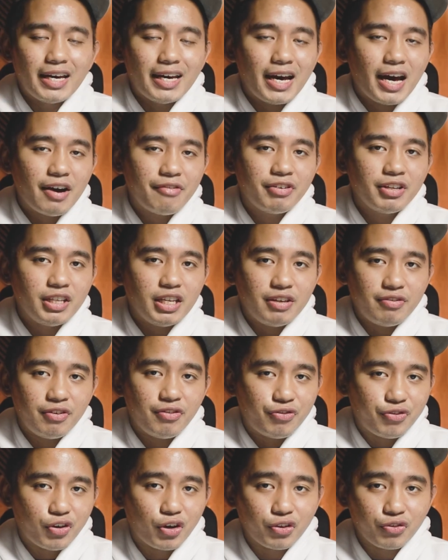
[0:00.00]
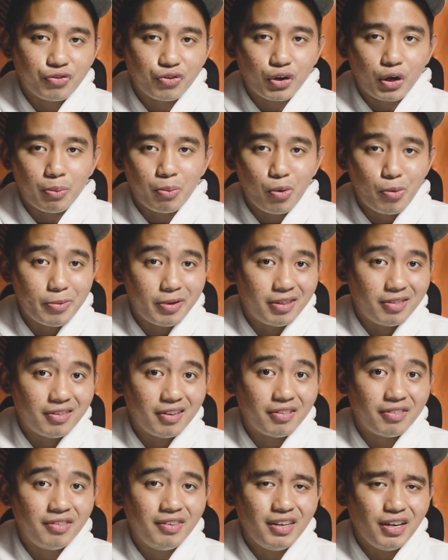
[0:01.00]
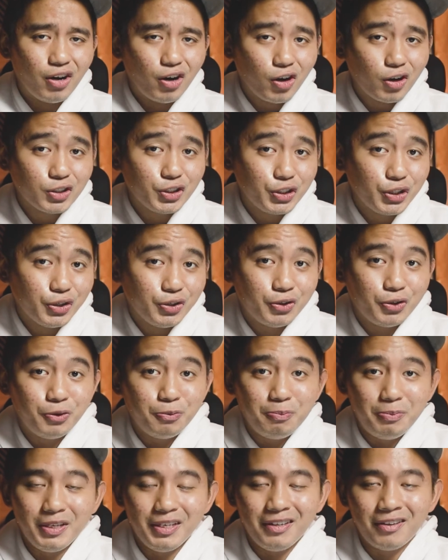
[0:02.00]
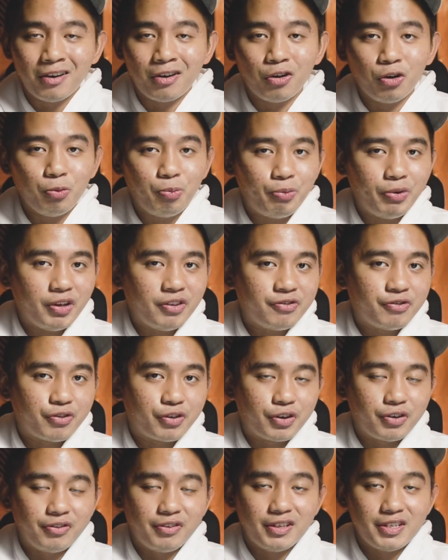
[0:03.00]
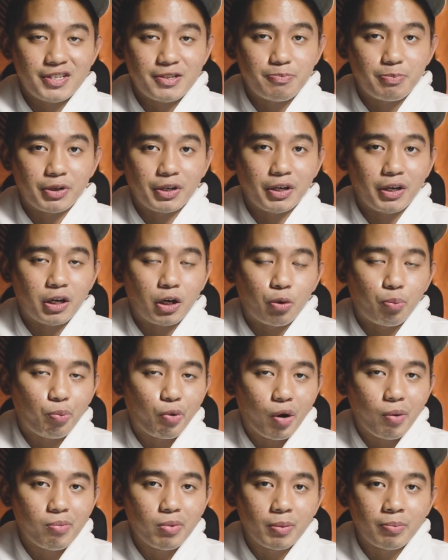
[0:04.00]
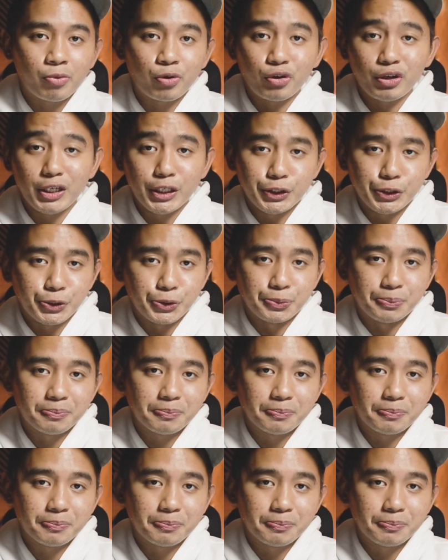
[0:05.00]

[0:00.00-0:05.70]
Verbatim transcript: I haven't even thought for a moment that the audio could be the culprit for this particular problem or issue.